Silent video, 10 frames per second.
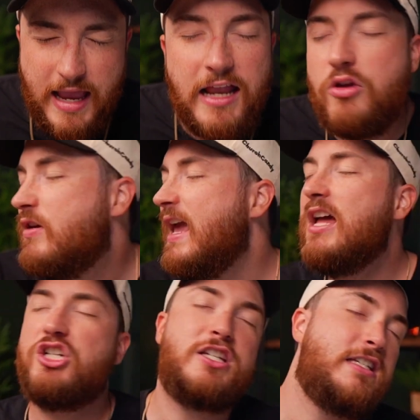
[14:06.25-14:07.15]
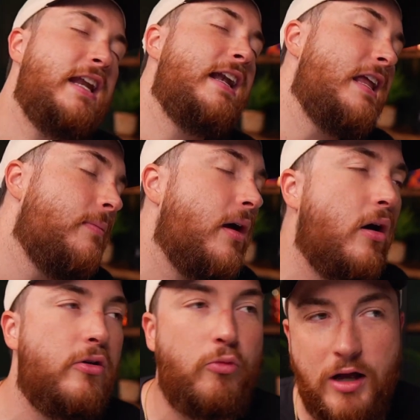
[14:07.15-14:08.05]
And you can't just send an
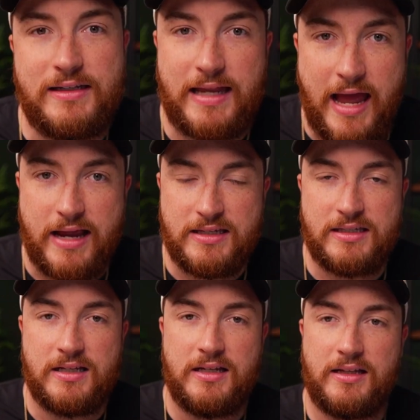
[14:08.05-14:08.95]
email and one text.